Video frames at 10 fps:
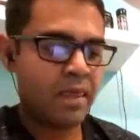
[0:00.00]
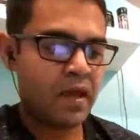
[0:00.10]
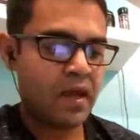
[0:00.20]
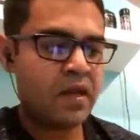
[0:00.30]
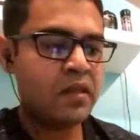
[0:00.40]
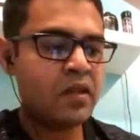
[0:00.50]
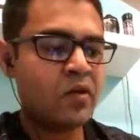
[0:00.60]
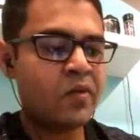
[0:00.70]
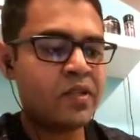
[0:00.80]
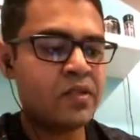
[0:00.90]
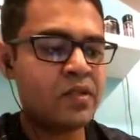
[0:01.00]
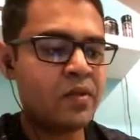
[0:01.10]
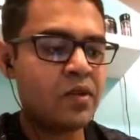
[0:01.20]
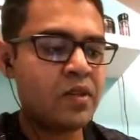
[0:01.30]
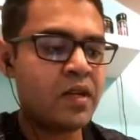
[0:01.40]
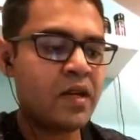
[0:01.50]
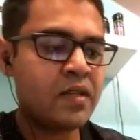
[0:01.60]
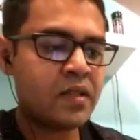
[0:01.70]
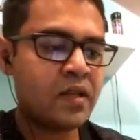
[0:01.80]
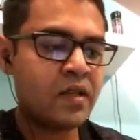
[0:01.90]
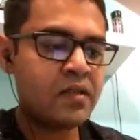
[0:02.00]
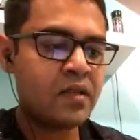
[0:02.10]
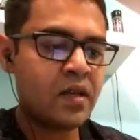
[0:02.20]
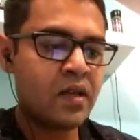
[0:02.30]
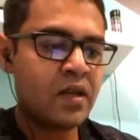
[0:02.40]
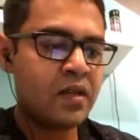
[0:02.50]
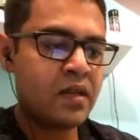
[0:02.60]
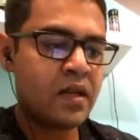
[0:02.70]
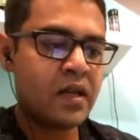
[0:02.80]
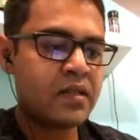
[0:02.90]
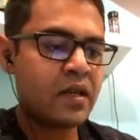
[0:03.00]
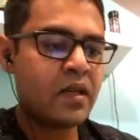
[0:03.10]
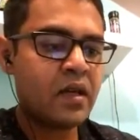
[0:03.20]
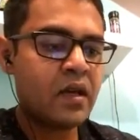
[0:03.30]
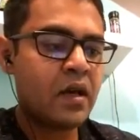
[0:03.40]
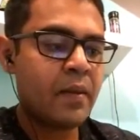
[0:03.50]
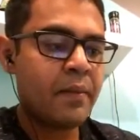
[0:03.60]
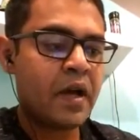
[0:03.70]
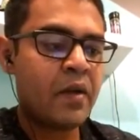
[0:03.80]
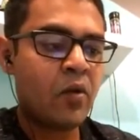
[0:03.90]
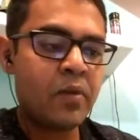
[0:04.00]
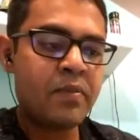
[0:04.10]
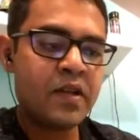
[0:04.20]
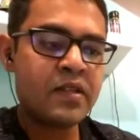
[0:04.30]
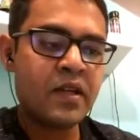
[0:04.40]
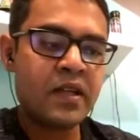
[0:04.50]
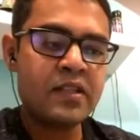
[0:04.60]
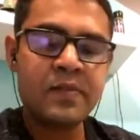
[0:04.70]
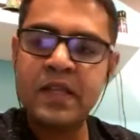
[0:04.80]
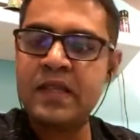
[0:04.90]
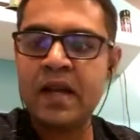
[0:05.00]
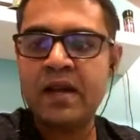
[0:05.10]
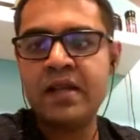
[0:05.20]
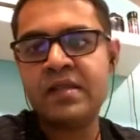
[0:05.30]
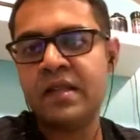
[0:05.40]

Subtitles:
And in the question, see what they are asking is, they are asking by what percentage B salary is less